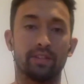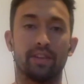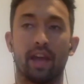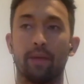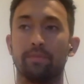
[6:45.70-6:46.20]

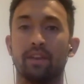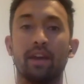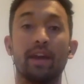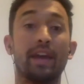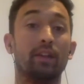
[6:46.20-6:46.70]
exams,
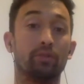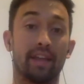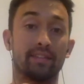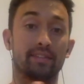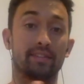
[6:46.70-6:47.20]
he looked
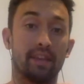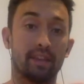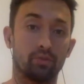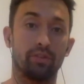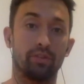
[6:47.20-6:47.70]

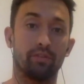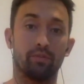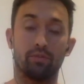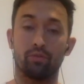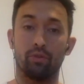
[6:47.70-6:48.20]
ancestrally
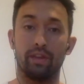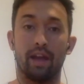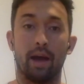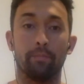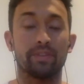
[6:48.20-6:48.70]
through the um,